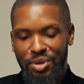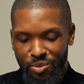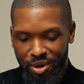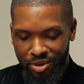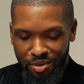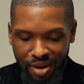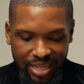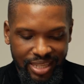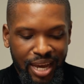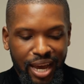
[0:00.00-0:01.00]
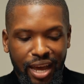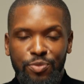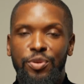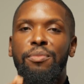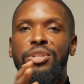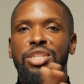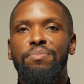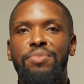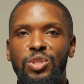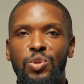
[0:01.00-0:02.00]
Great work. All right, that's pretty much
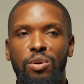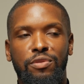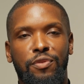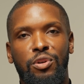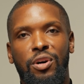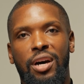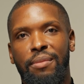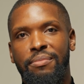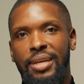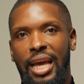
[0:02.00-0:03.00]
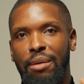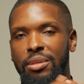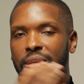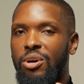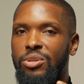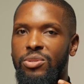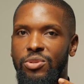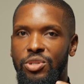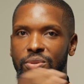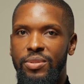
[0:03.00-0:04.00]
it. Please do also follow Gabbie on
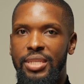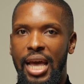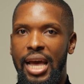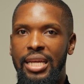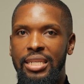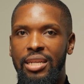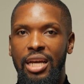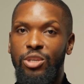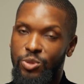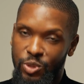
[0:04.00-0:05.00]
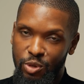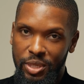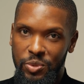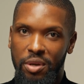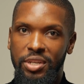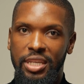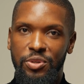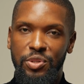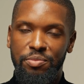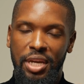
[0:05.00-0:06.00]
socials and YouTube as well. She has a
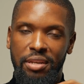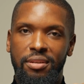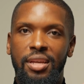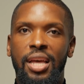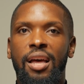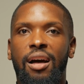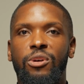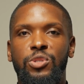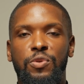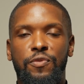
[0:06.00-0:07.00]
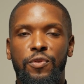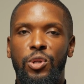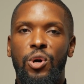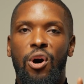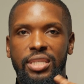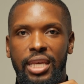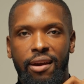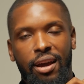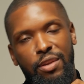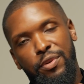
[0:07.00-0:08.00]
YouTube channel. Also follow us
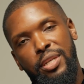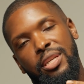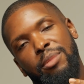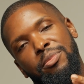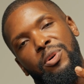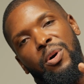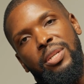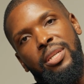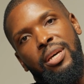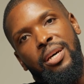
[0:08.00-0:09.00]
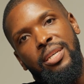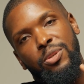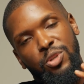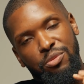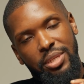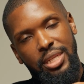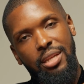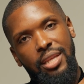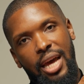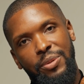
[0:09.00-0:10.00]
here at the Freaky Table on social media.
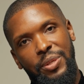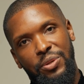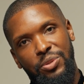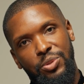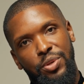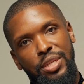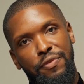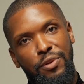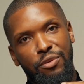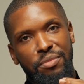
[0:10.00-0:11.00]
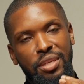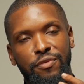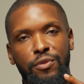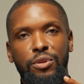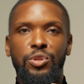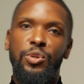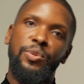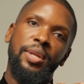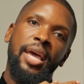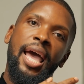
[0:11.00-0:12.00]
The handles on your screen. Follow me, follow
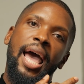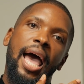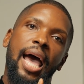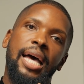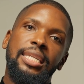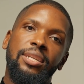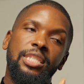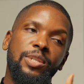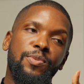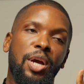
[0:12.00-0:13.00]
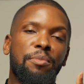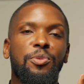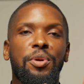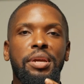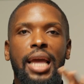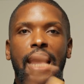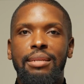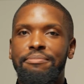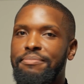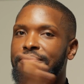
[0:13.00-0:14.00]
Joan, and until we come here again,
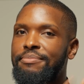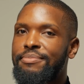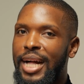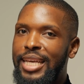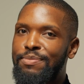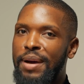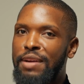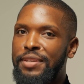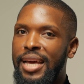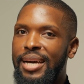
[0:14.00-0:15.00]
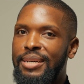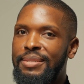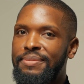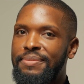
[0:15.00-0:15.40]
it's bye for now.